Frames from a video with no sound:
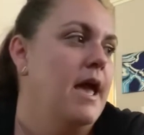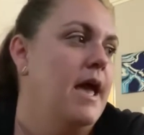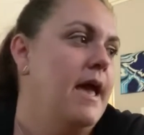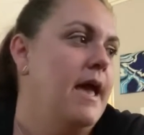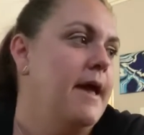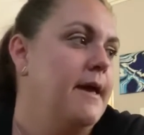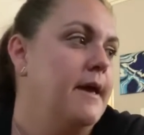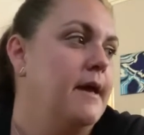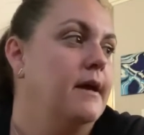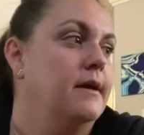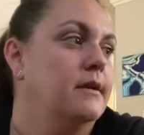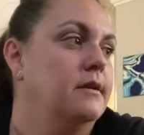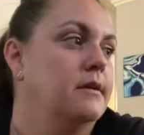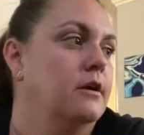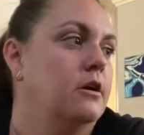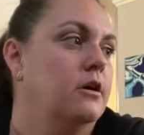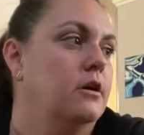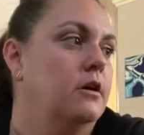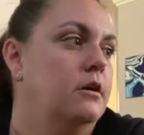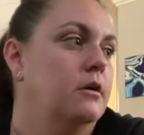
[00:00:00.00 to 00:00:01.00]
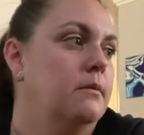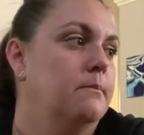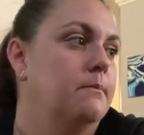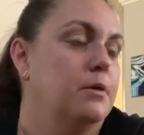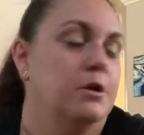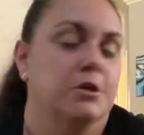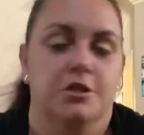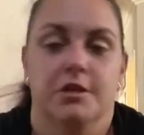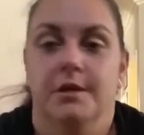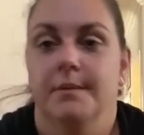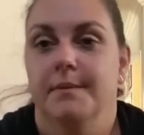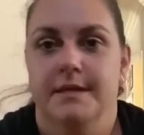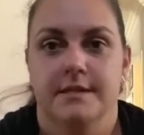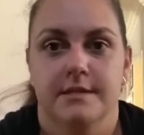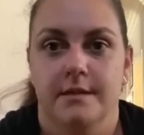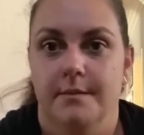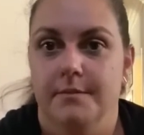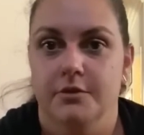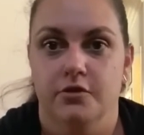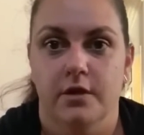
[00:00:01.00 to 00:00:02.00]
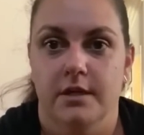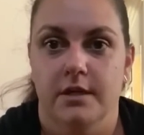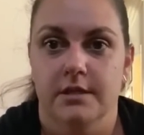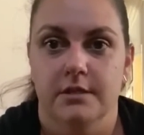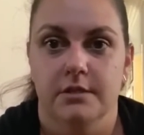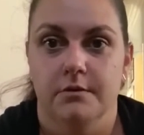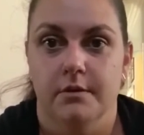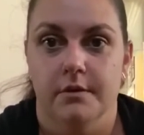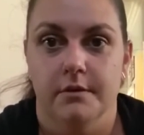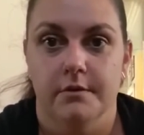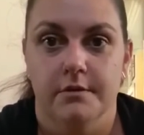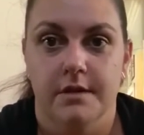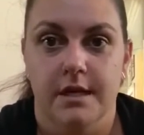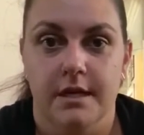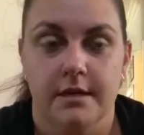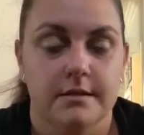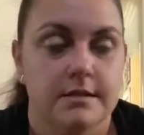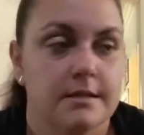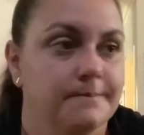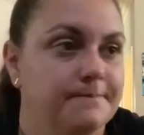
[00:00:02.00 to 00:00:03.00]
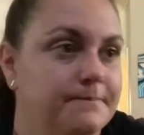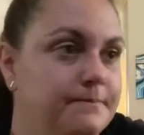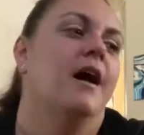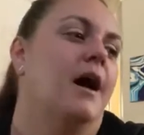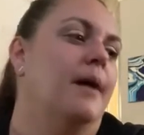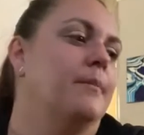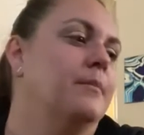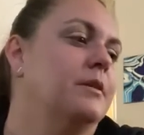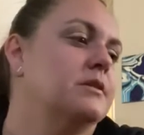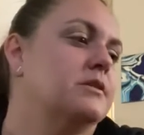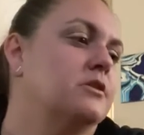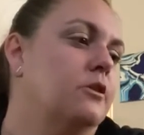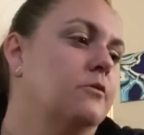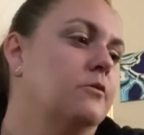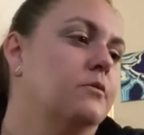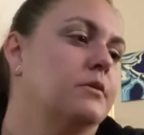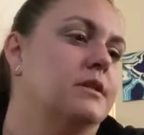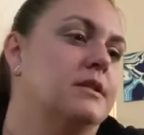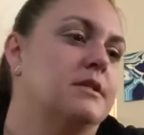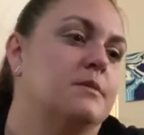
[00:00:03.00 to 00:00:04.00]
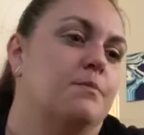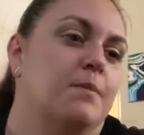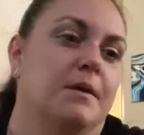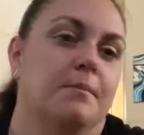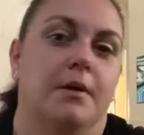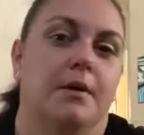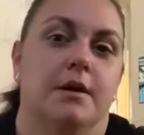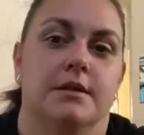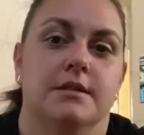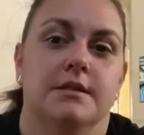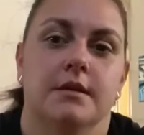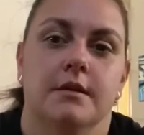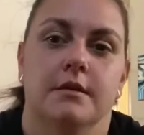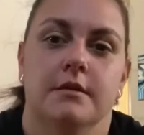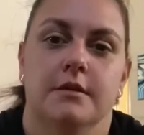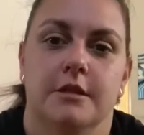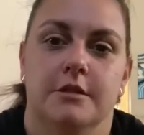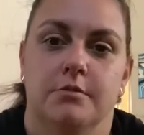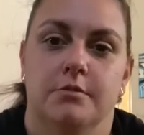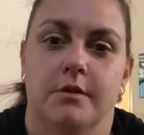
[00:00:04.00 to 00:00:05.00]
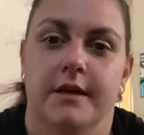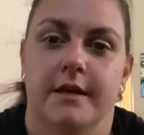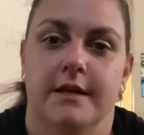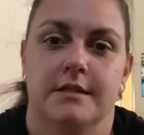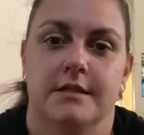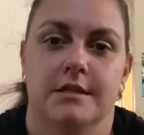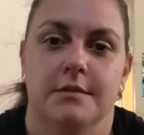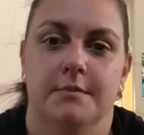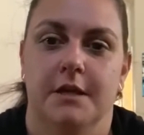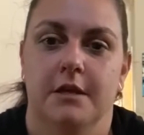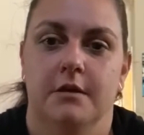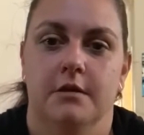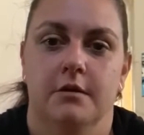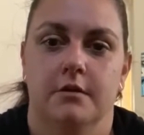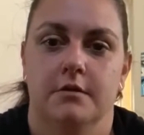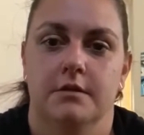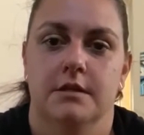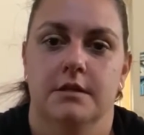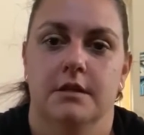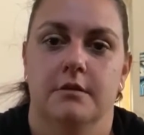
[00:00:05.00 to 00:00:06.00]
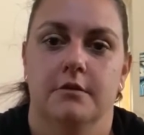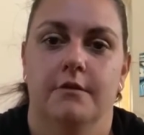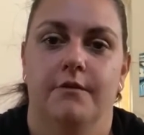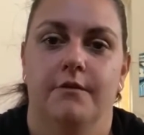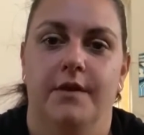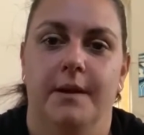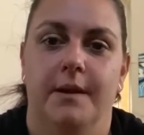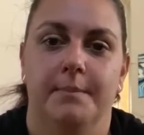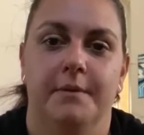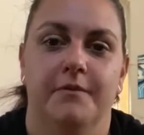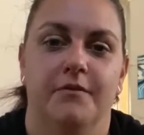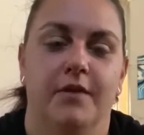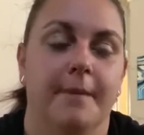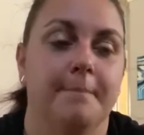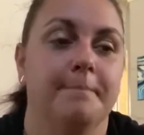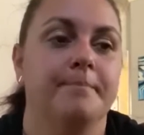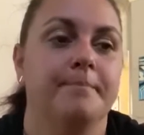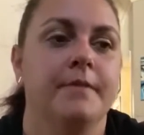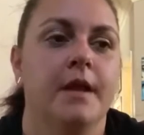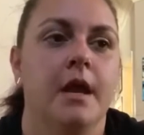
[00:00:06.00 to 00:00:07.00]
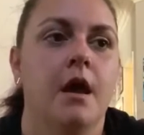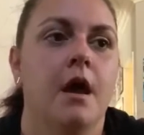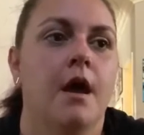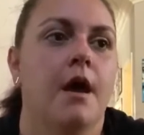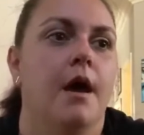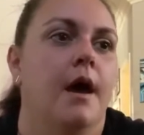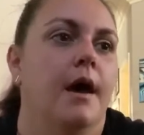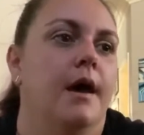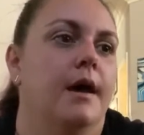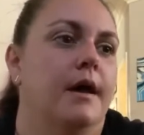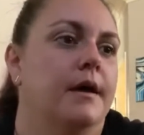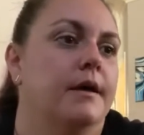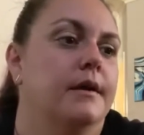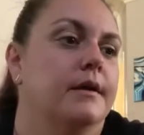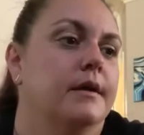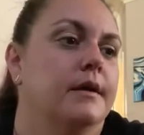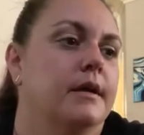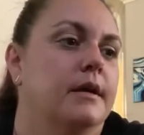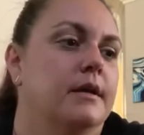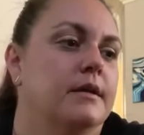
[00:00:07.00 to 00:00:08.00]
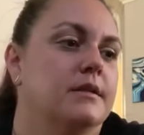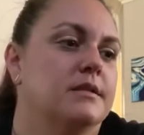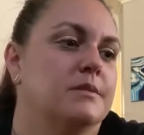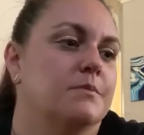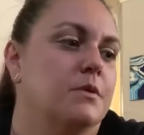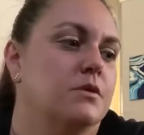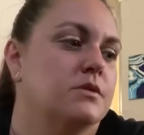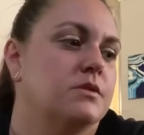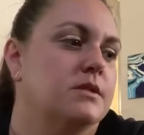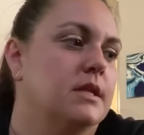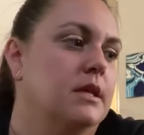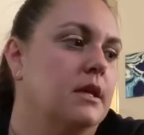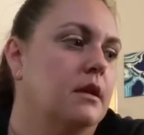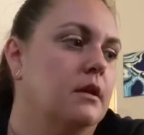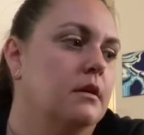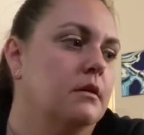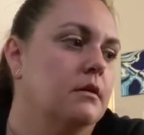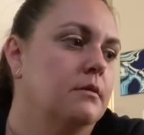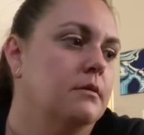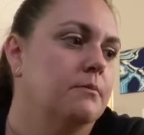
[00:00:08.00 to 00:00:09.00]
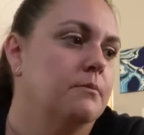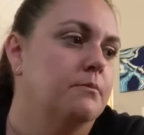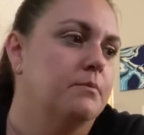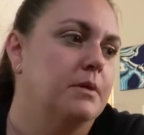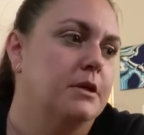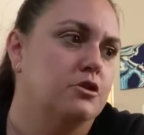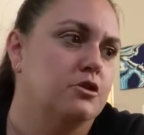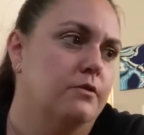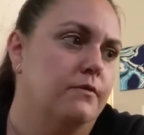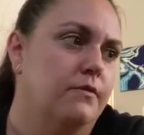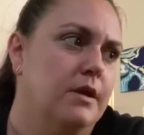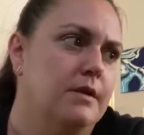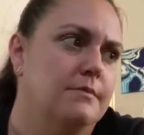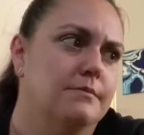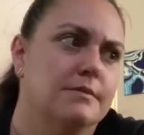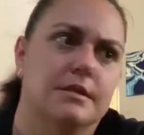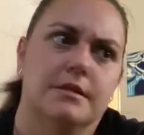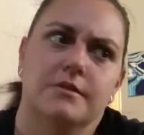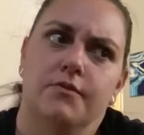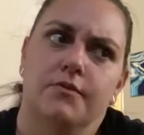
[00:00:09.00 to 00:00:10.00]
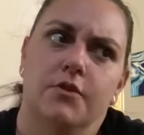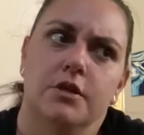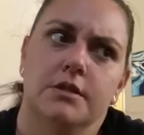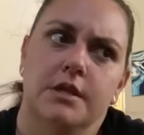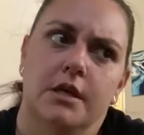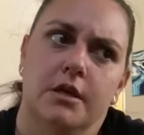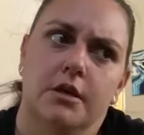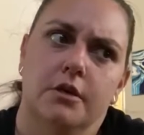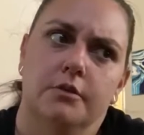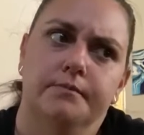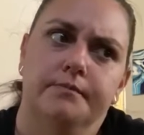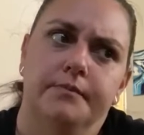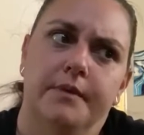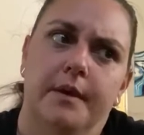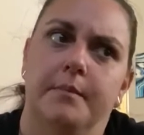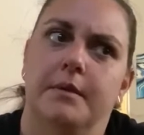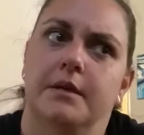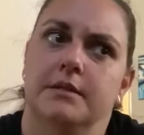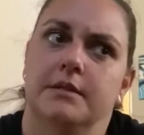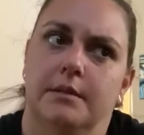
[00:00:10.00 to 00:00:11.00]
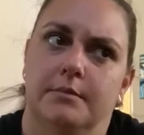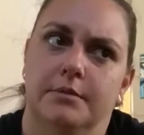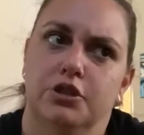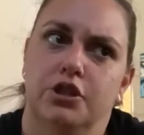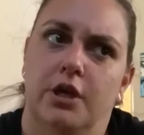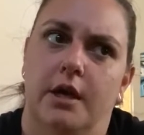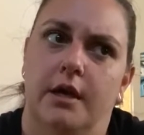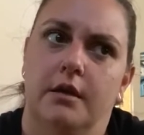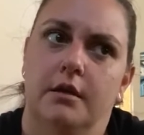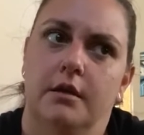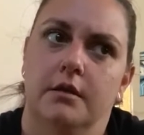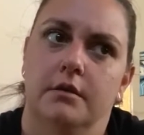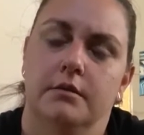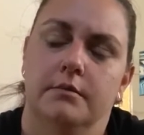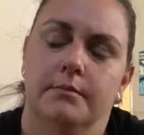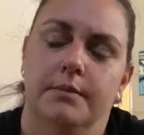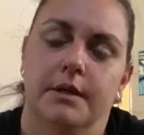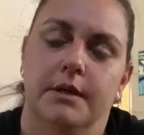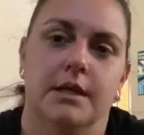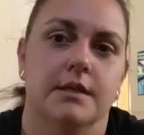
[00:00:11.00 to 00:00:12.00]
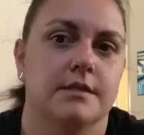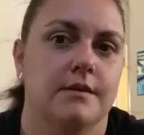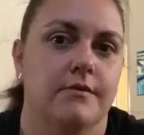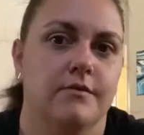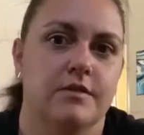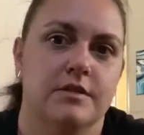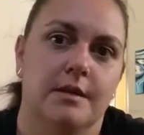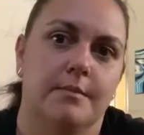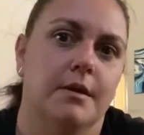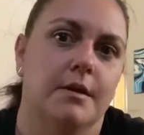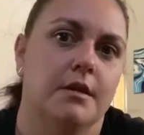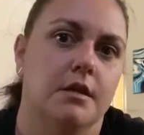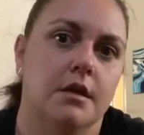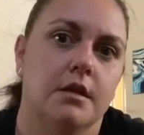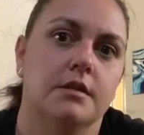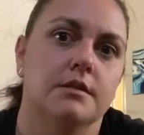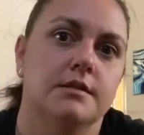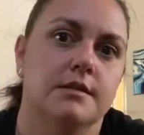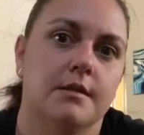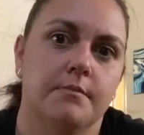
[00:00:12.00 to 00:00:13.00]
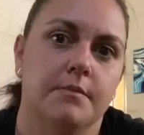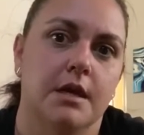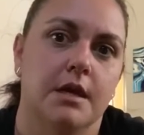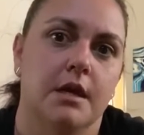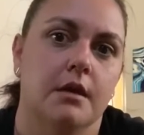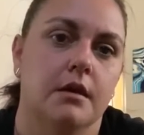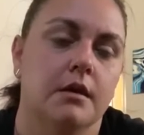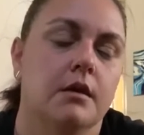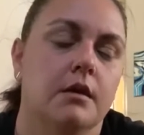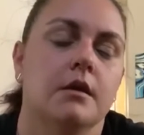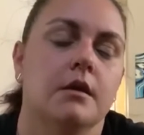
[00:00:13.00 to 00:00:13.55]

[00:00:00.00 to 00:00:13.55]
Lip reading: And partially because I've been trying to do other things. I'm gonna start with this big box that's right next to me. You can see a little floppy flap. It is mostly picture frames as far as I know. I'm gonna double check because every time I think it's something,